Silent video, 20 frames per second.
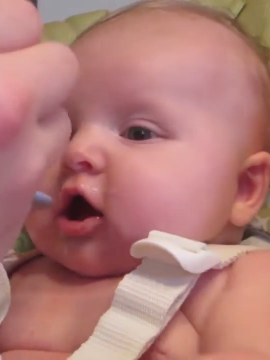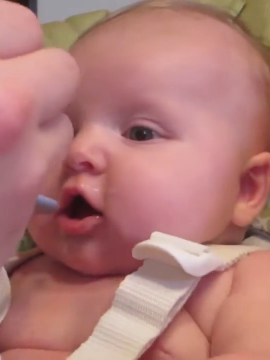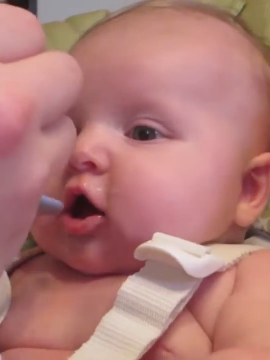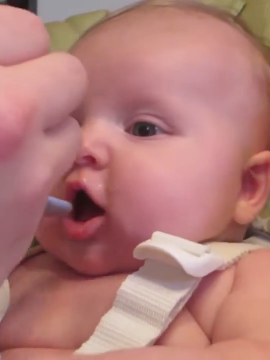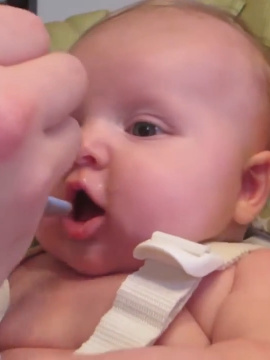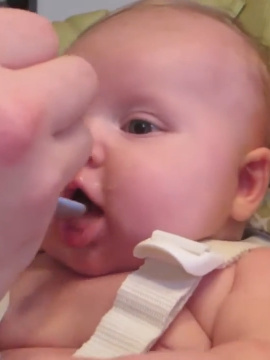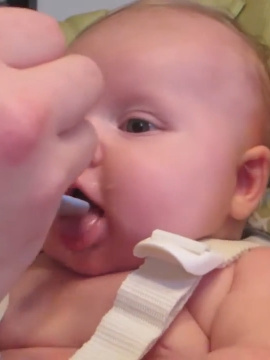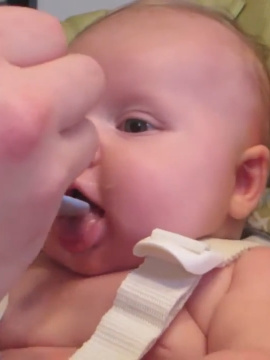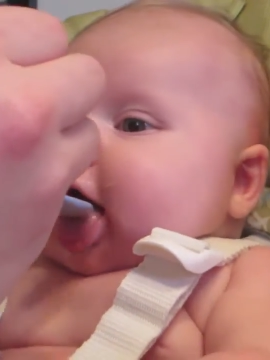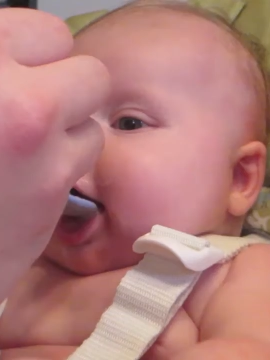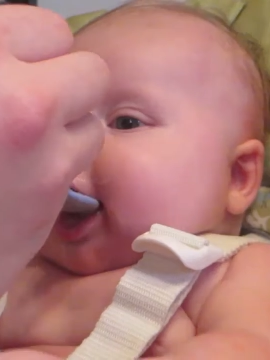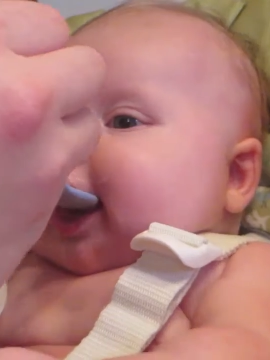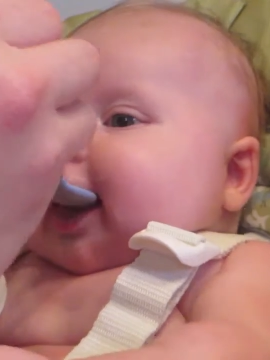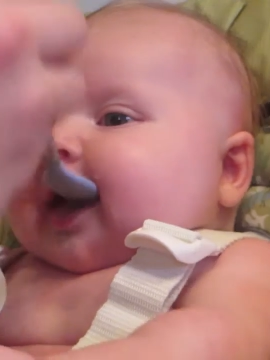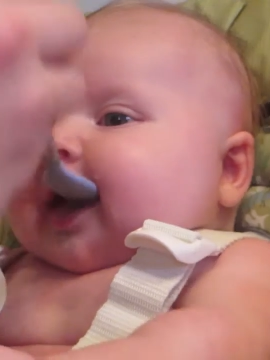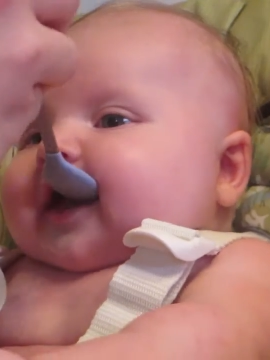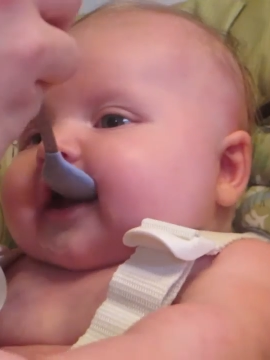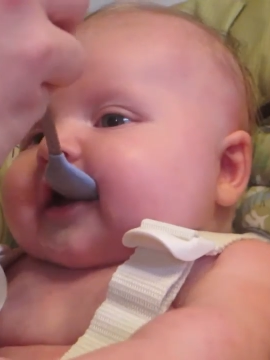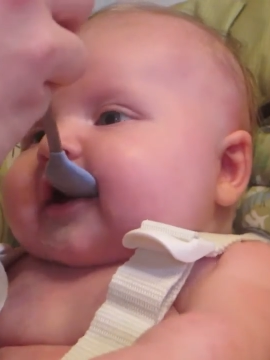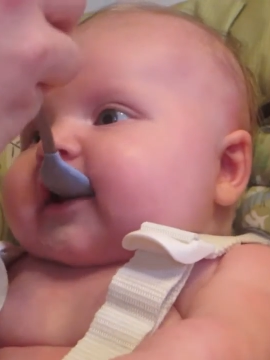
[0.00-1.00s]
She's taking
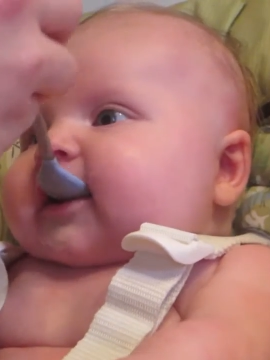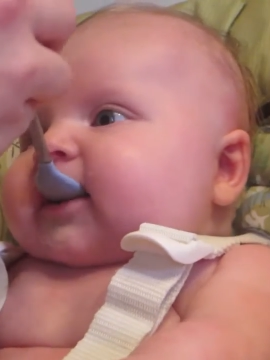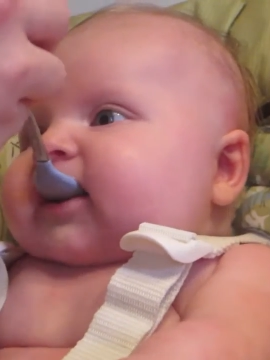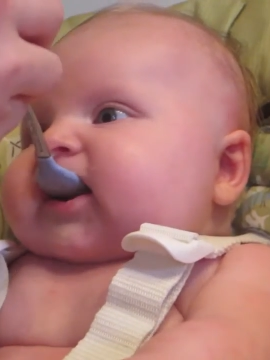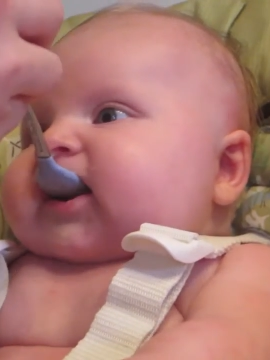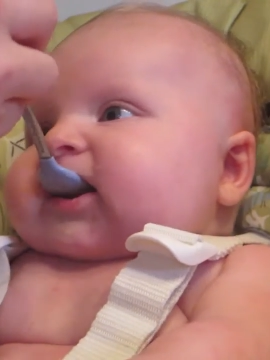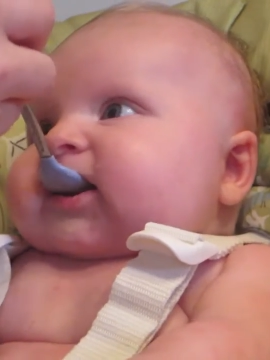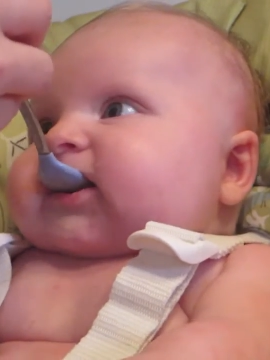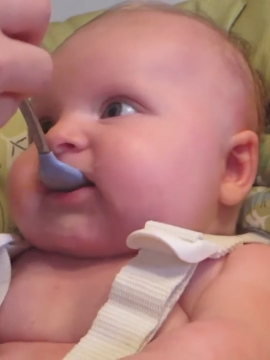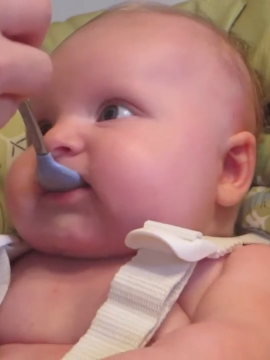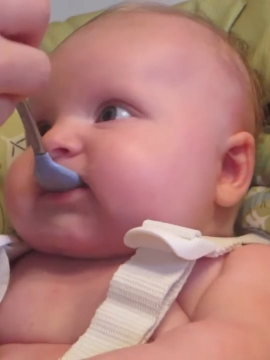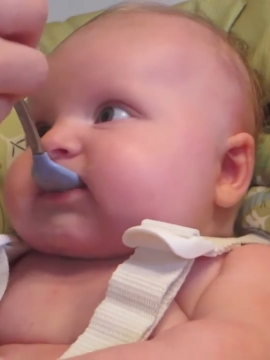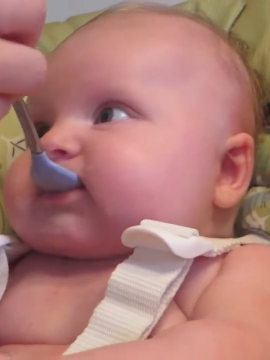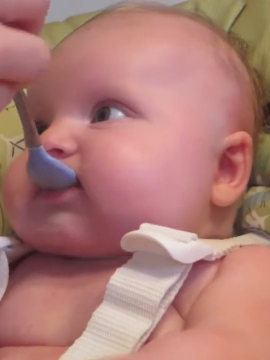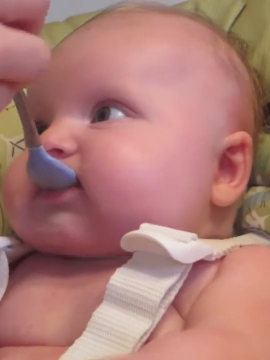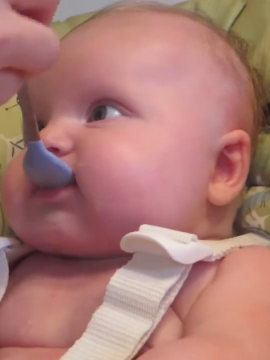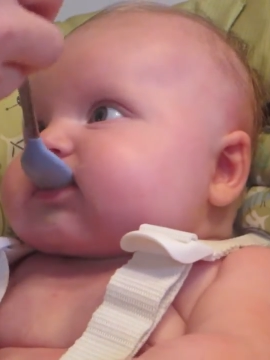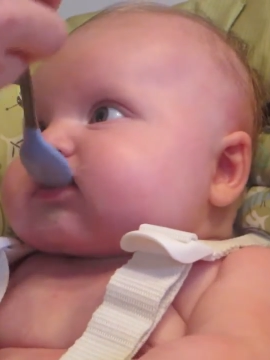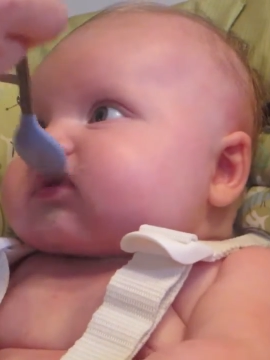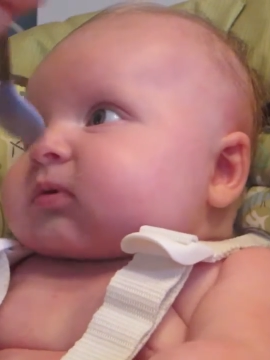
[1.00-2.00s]
it. Is that a
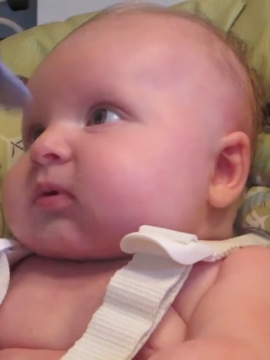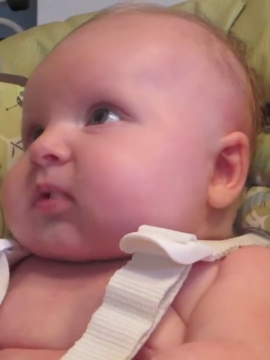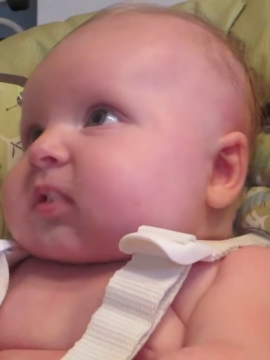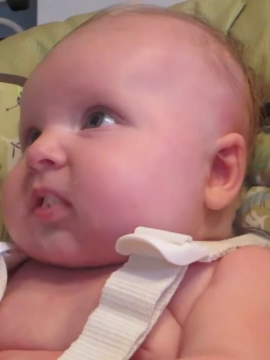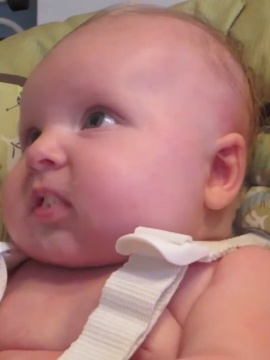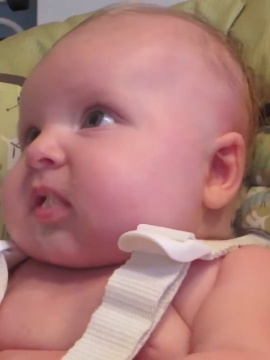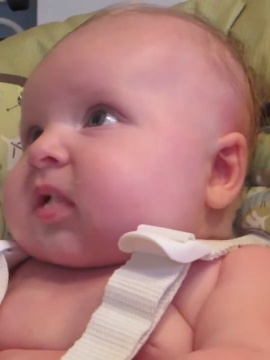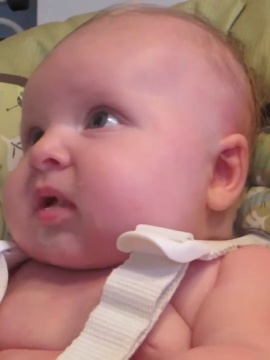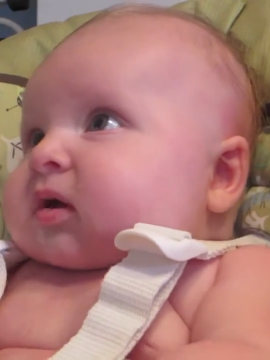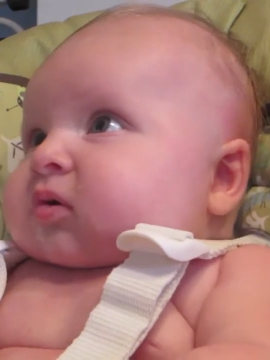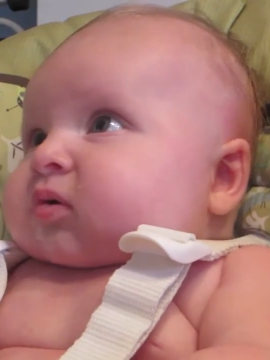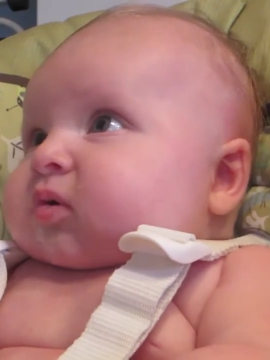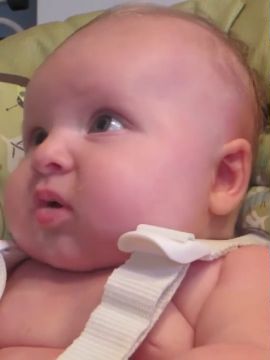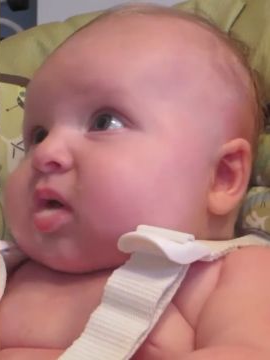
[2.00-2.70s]
familiar taste?